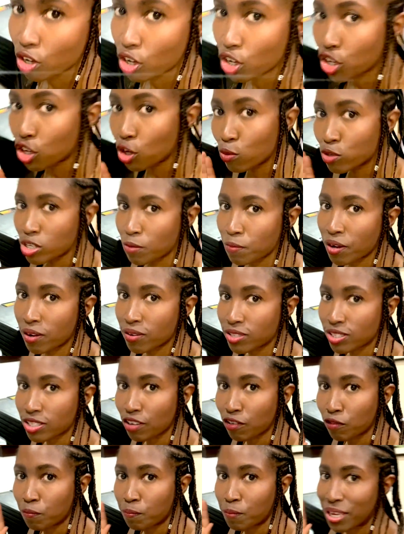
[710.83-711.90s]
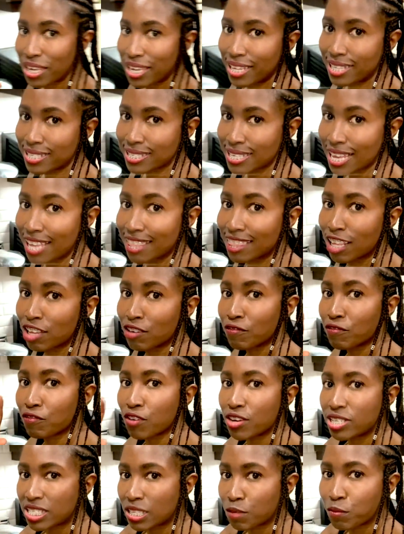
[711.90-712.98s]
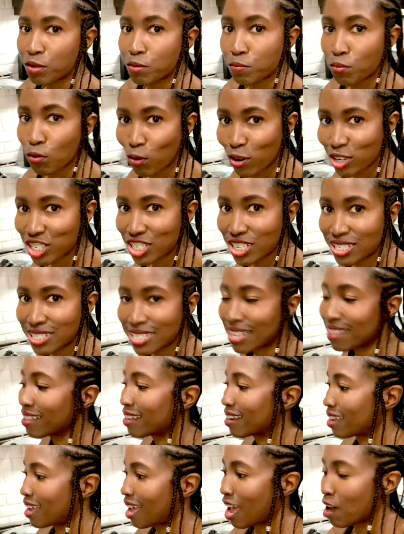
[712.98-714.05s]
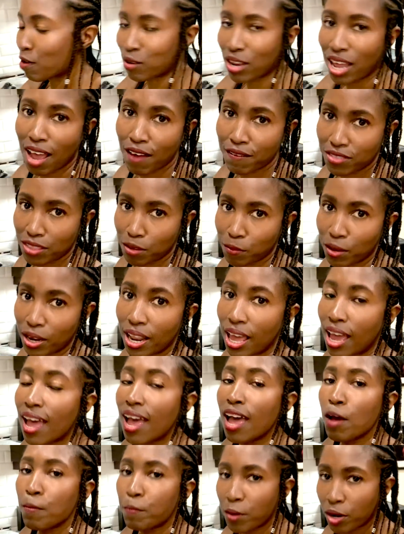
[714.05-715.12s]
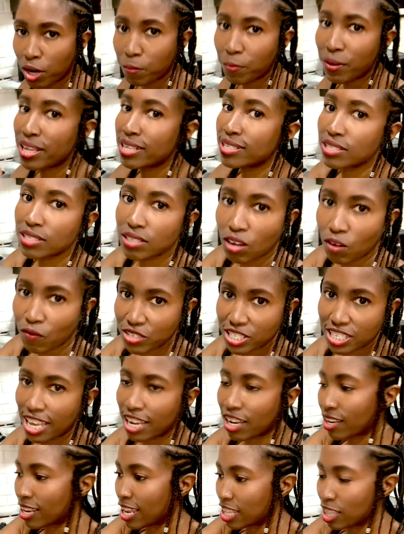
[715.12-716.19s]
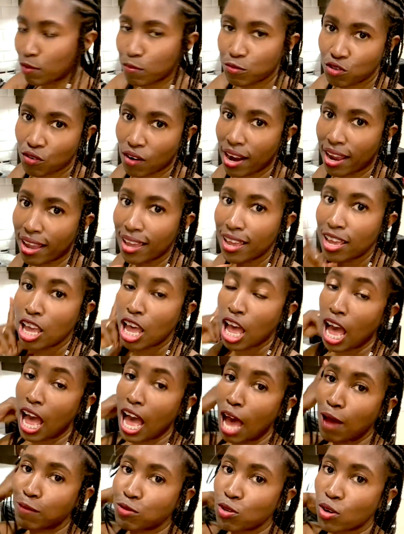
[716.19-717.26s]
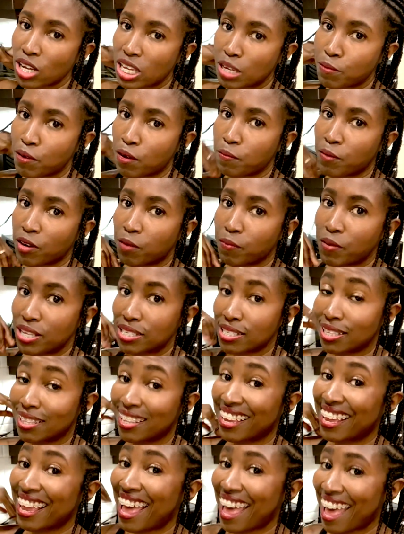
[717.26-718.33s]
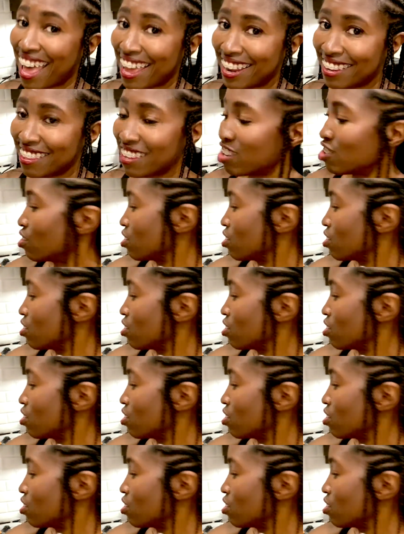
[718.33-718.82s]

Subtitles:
huge amounts of beans and then freeze them in portions, and then I would have them. And butter beans, obviously I could get them dry. I'm talking about butter beans in the can. They're not